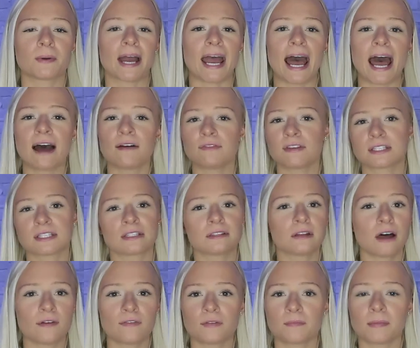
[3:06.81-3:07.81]
I have this
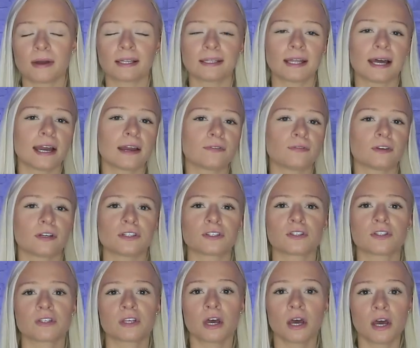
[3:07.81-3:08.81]
love in my life and
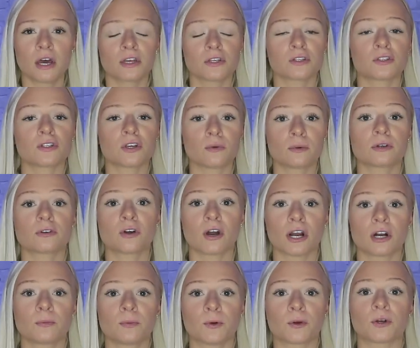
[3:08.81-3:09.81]
it's so
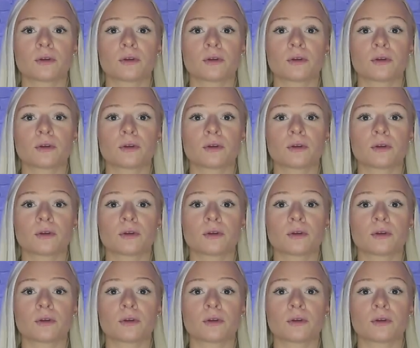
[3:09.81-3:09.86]
incredible,